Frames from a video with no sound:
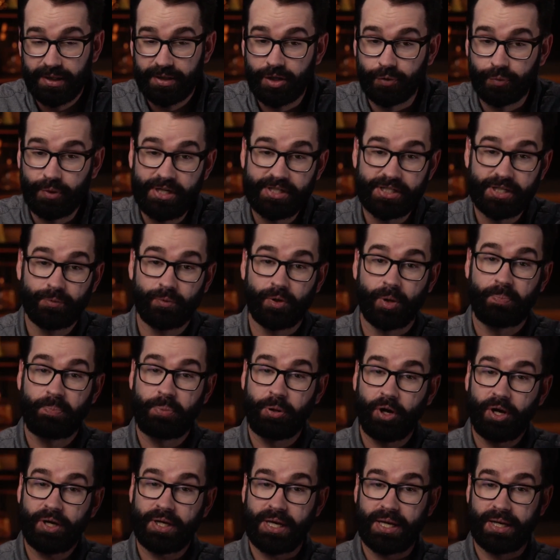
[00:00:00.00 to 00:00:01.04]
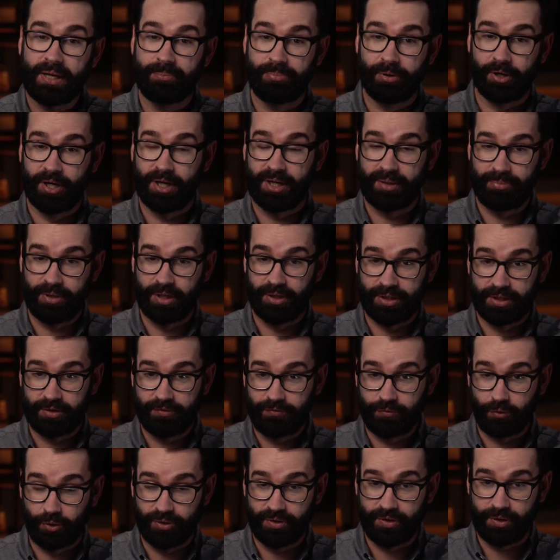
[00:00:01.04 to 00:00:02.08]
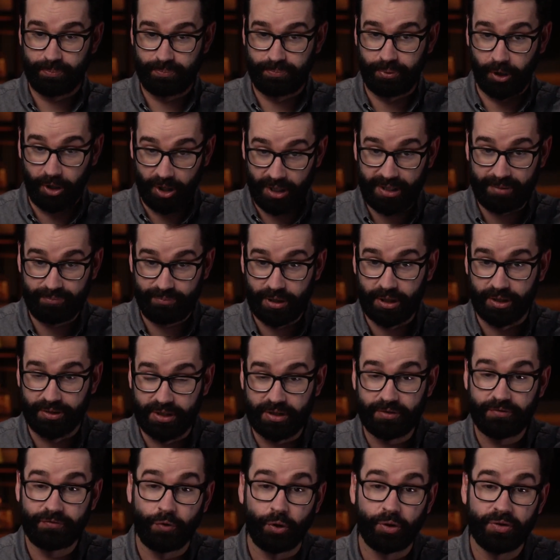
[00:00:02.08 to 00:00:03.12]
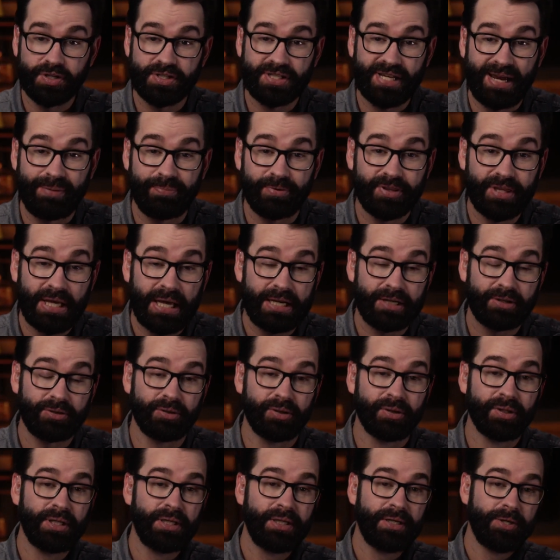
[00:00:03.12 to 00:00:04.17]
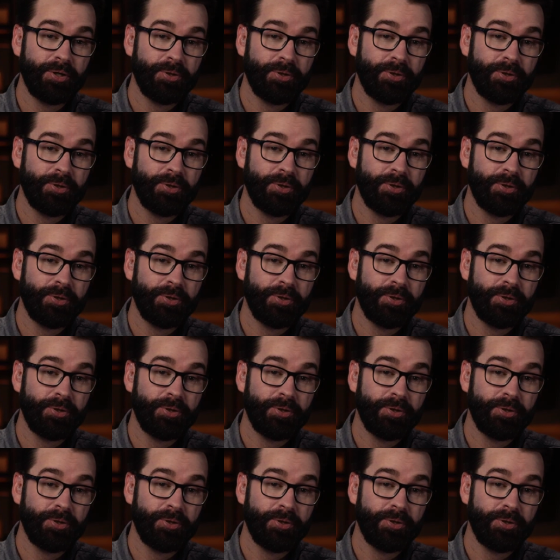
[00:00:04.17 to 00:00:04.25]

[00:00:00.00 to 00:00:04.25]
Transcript: The reason we're put in a burning building for this hypothetical